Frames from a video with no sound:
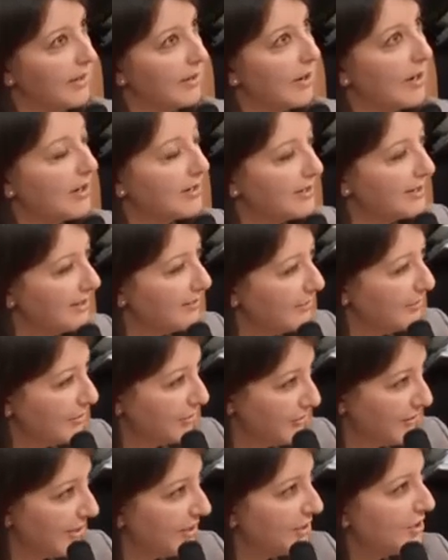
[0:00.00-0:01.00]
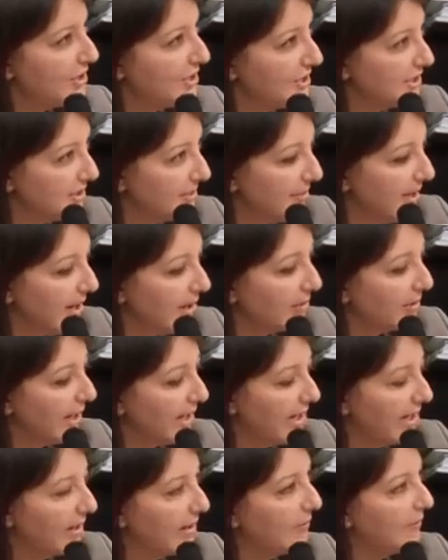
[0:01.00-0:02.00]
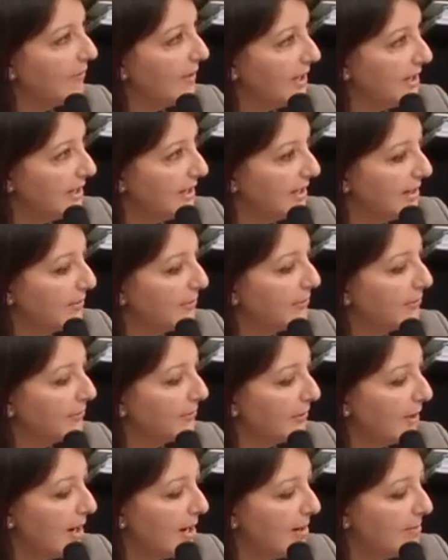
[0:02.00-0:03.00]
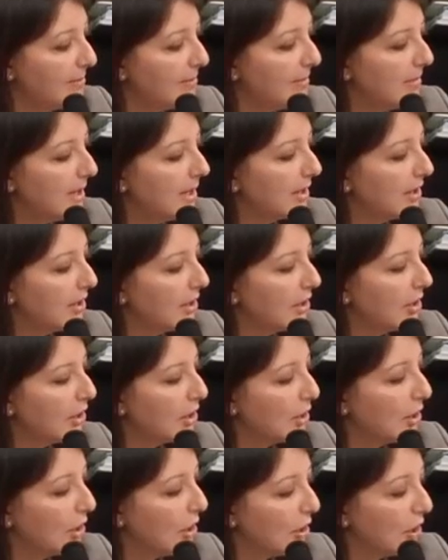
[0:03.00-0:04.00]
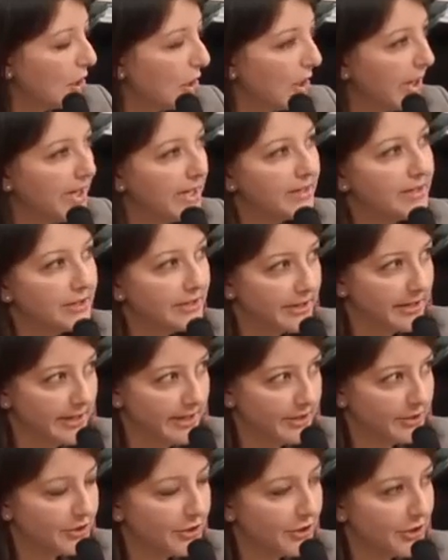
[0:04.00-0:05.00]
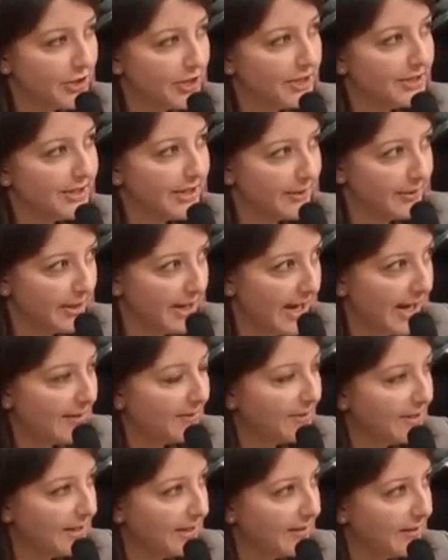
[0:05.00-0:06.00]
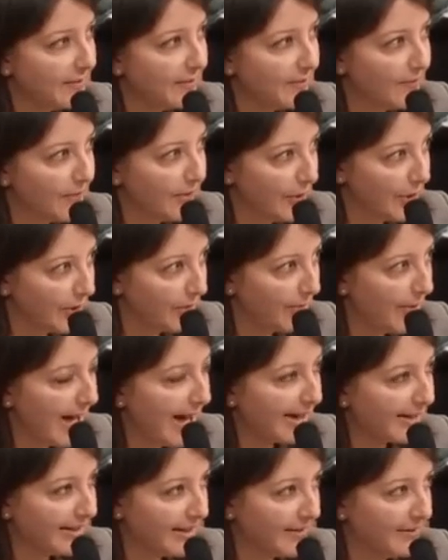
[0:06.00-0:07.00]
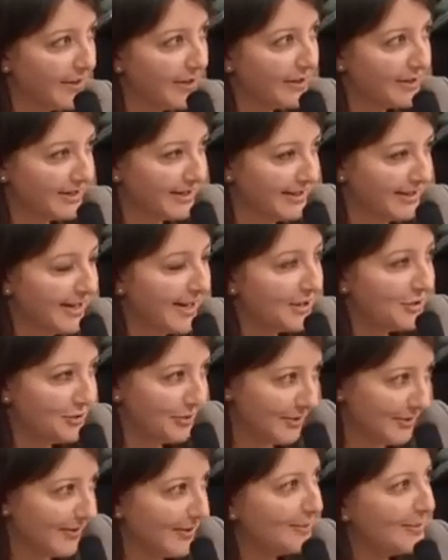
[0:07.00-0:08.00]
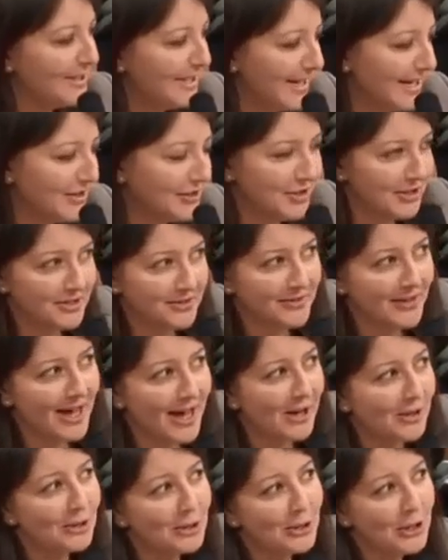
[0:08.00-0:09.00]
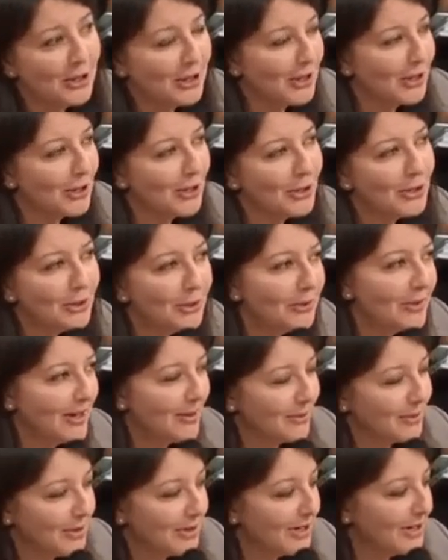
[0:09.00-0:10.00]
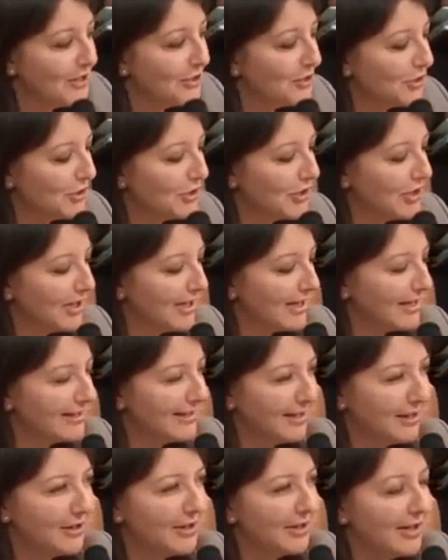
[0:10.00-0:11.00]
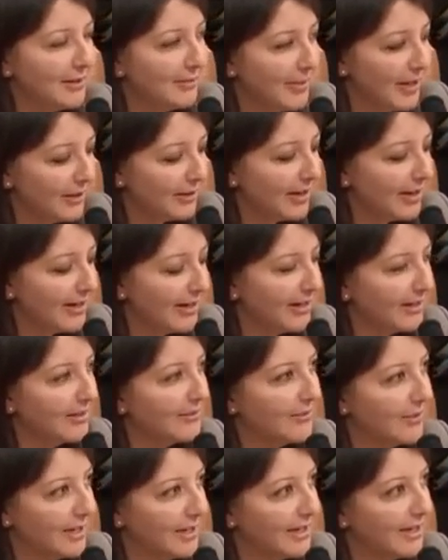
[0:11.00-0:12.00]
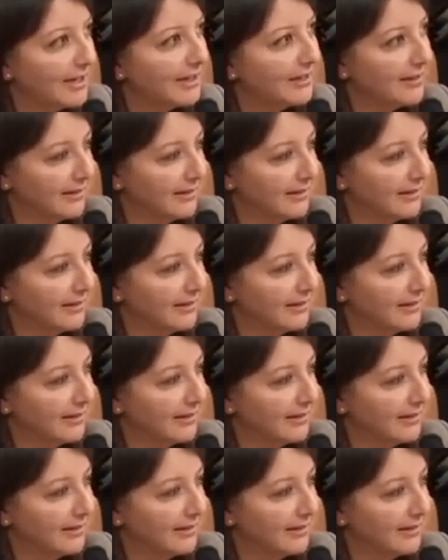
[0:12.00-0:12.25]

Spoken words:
There are some restrictions about getting funding from current insurers. I would have to look back if there is a statute of limitation as to how long ago they were an insurer, et cetera, about getting the funding.